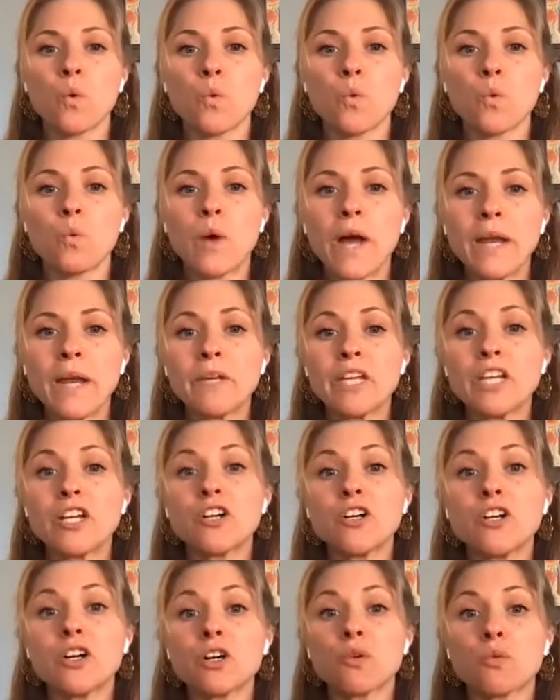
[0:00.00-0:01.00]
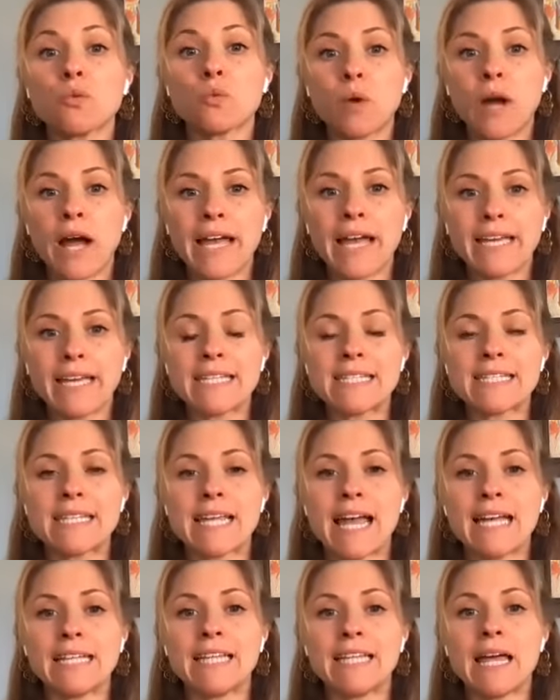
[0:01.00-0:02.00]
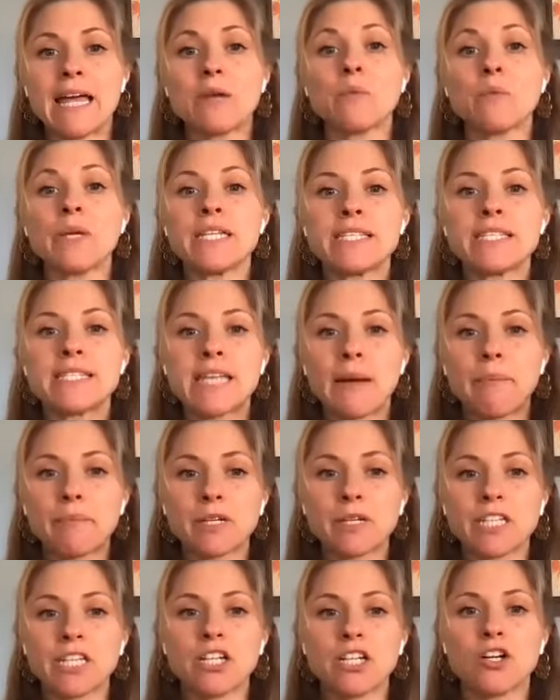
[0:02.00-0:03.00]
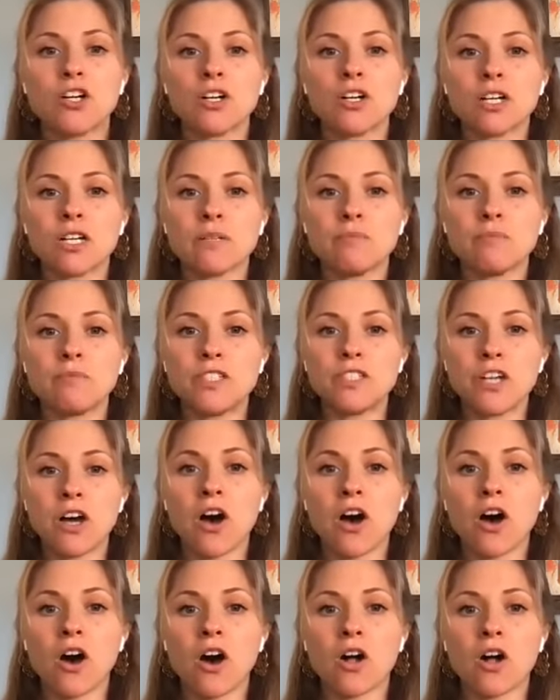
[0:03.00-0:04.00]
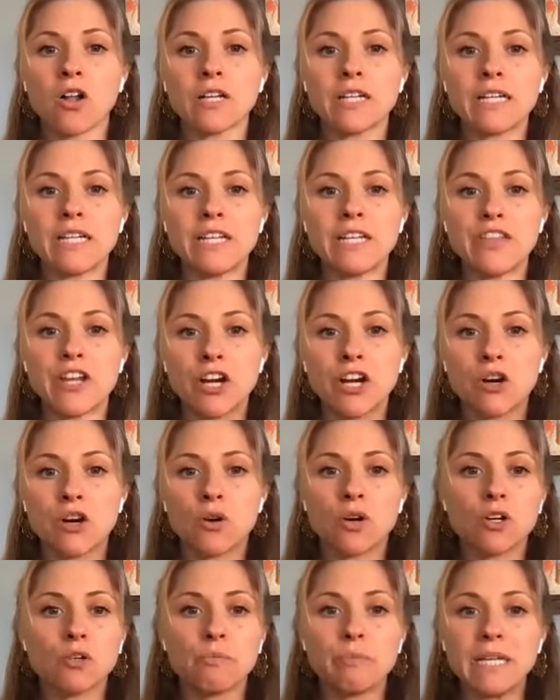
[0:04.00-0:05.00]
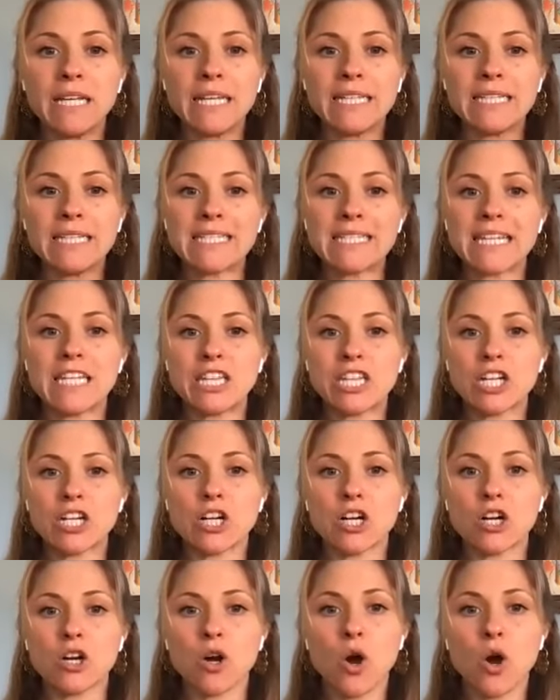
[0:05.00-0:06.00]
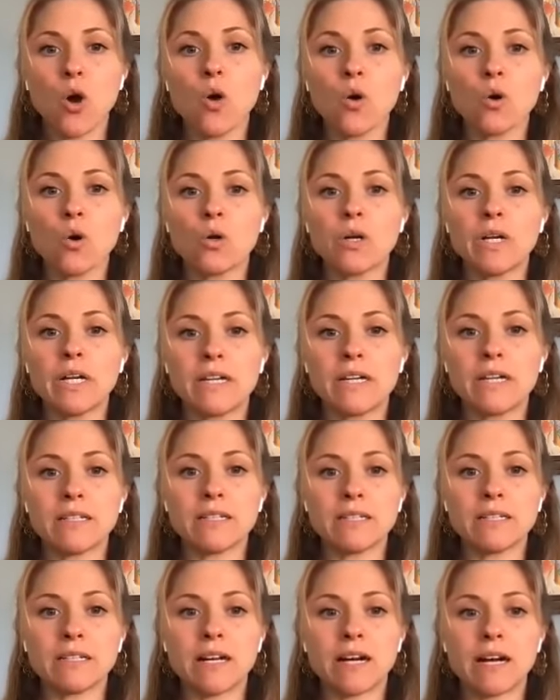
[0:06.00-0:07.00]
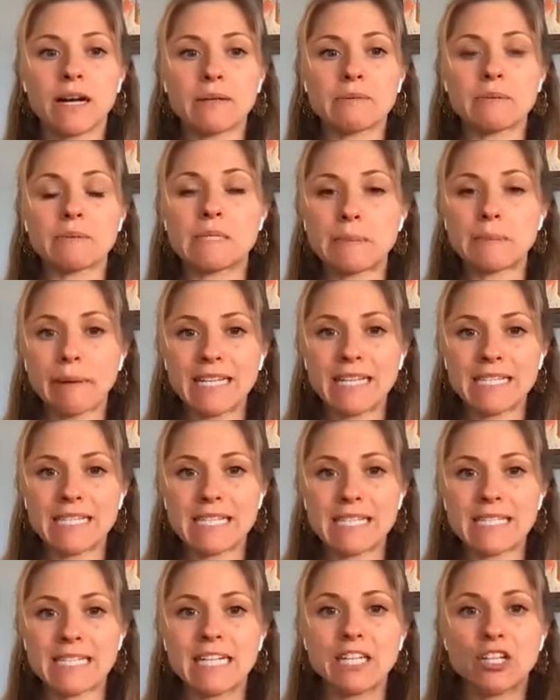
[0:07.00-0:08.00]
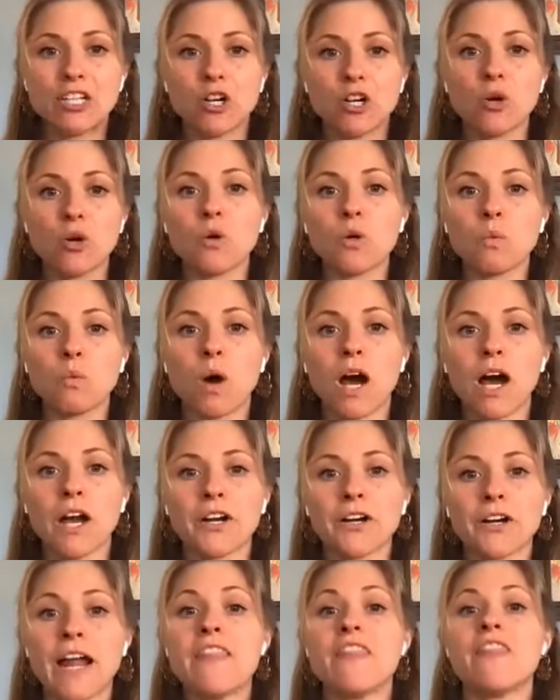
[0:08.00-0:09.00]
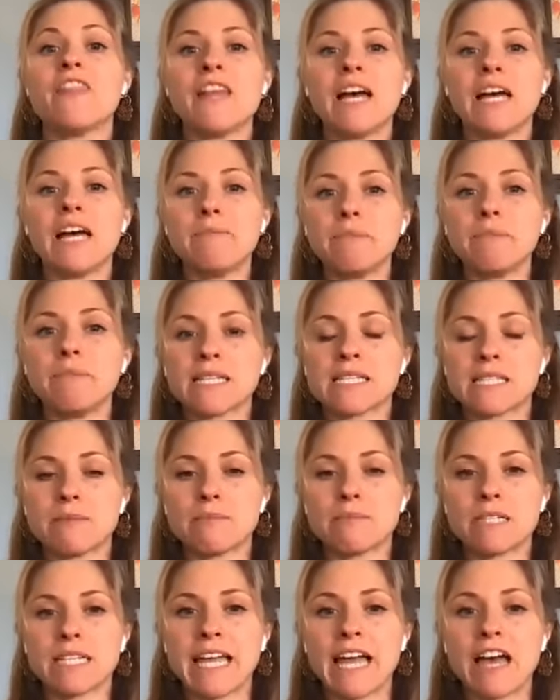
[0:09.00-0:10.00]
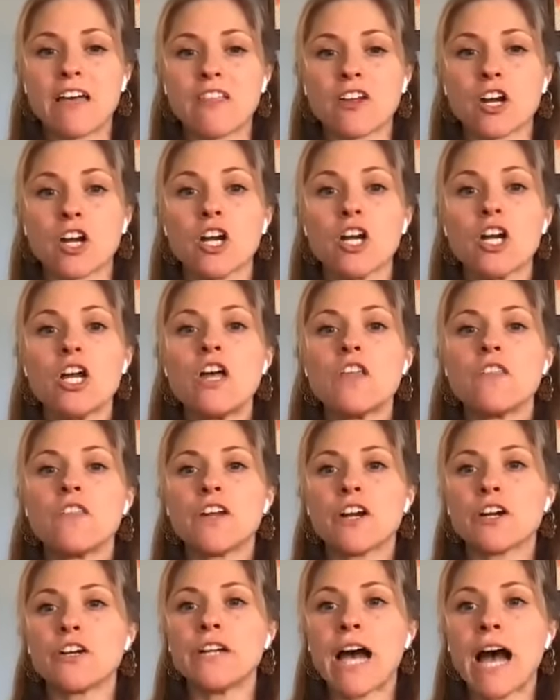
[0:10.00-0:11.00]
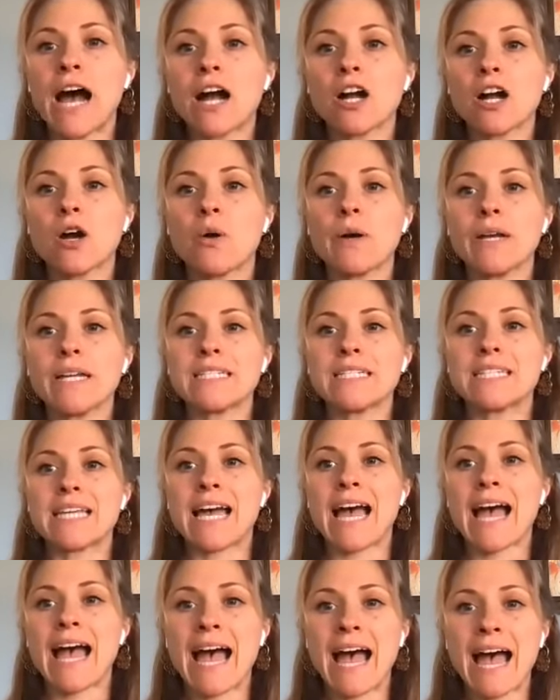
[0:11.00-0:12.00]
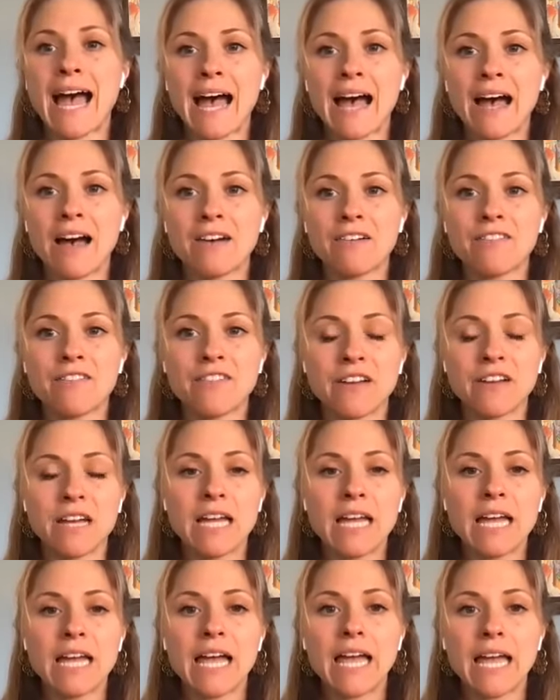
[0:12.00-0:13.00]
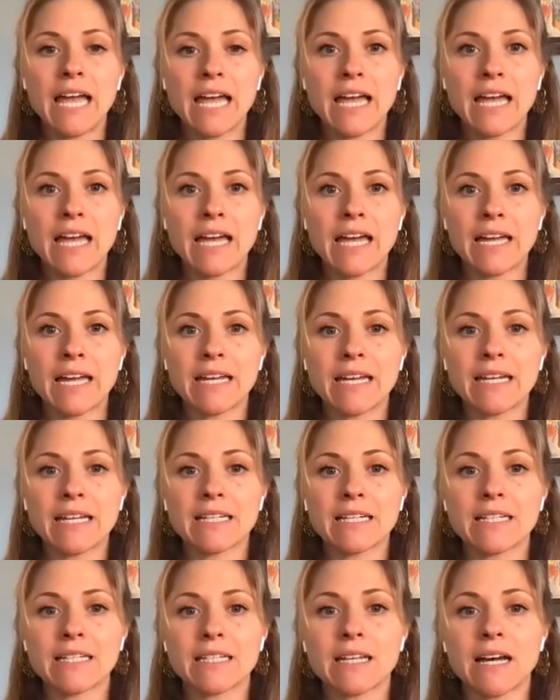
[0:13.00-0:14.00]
when we cook rice and then we separately cook dal or beans in their own spices and in their own water, and then mix them together, they're not going to have a